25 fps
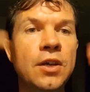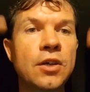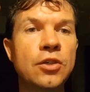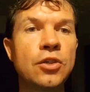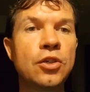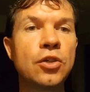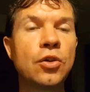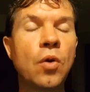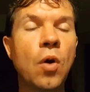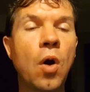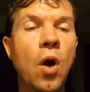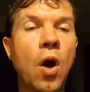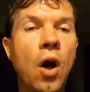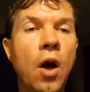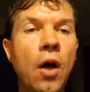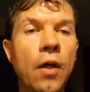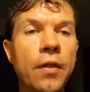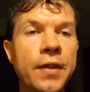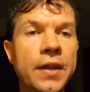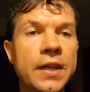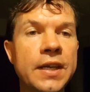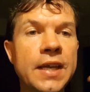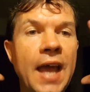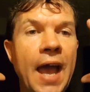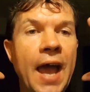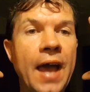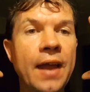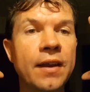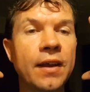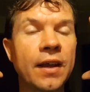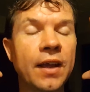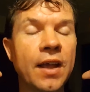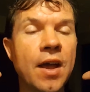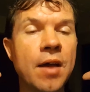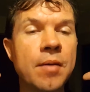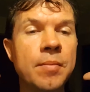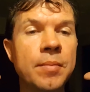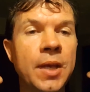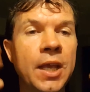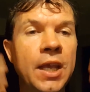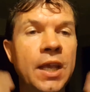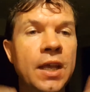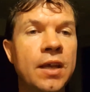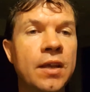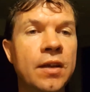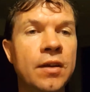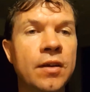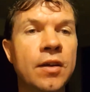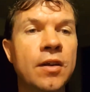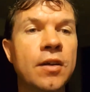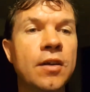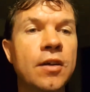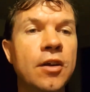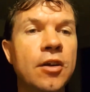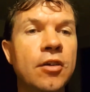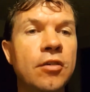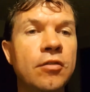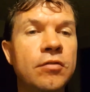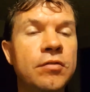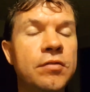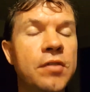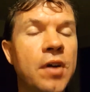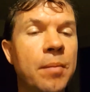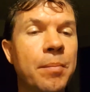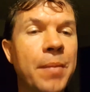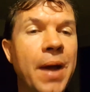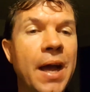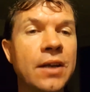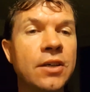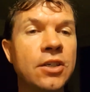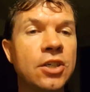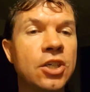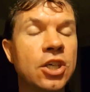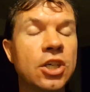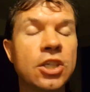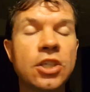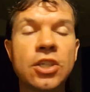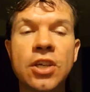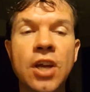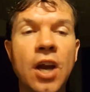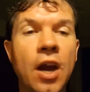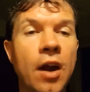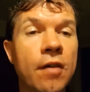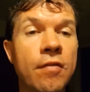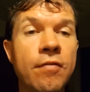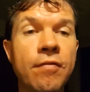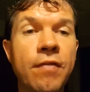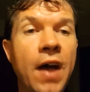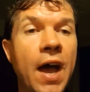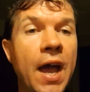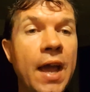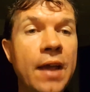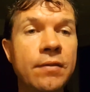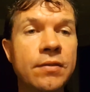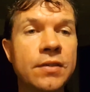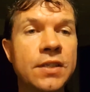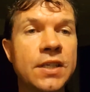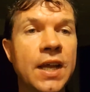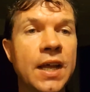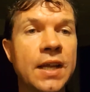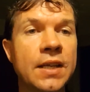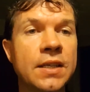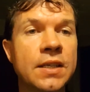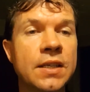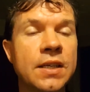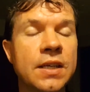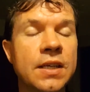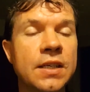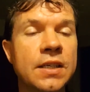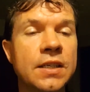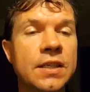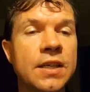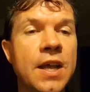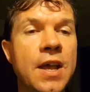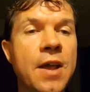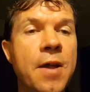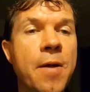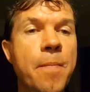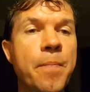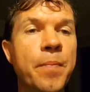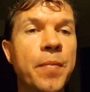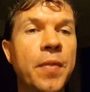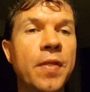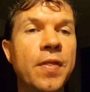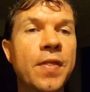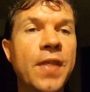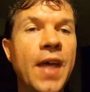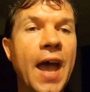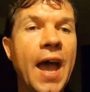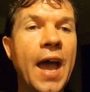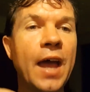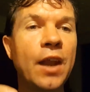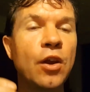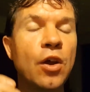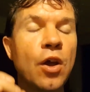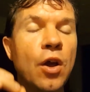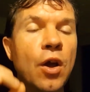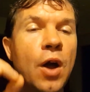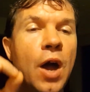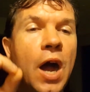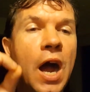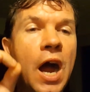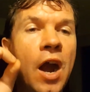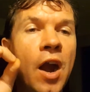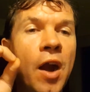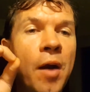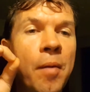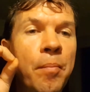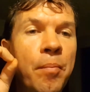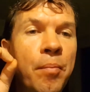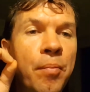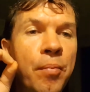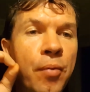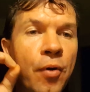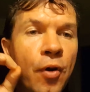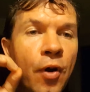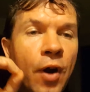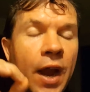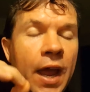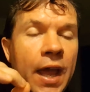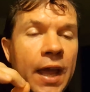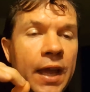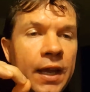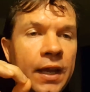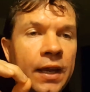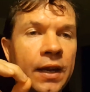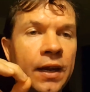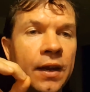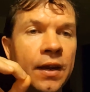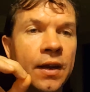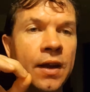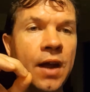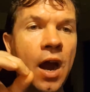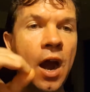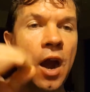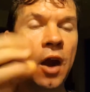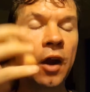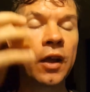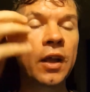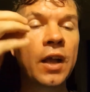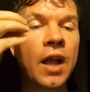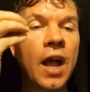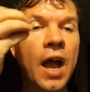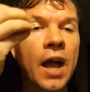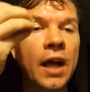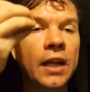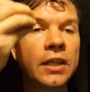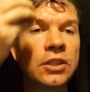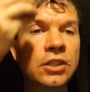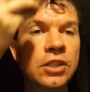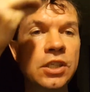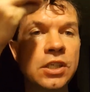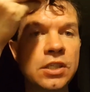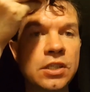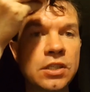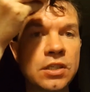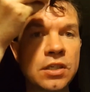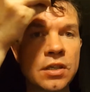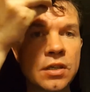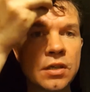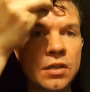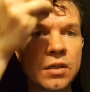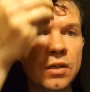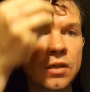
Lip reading: to all the data coming in from just our five senses, that our brain, our consciousness